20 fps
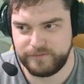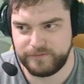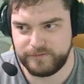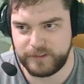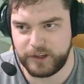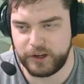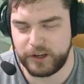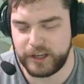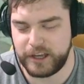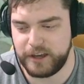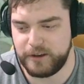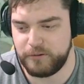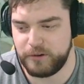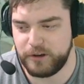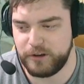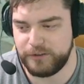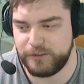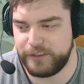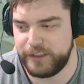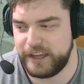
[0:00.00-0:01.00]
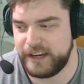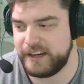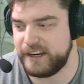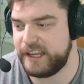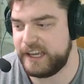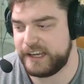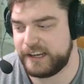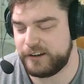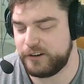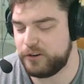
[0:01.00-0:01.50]
Okay, well, then
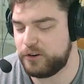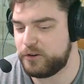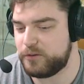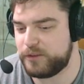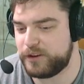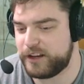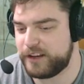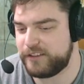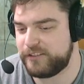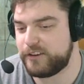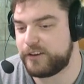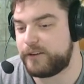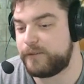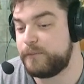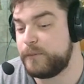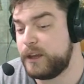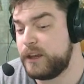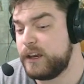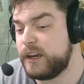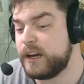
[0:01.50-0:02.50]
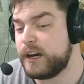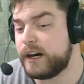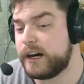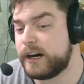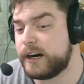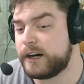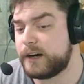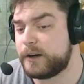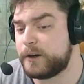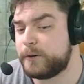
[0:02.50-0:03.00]
ignore what I said.
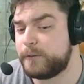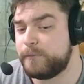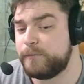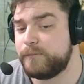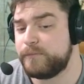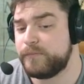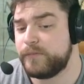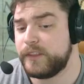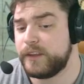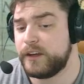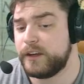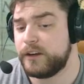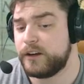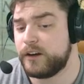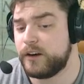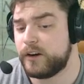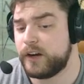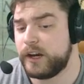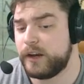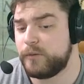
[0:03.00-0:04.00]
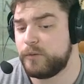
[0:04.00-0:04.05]
All right.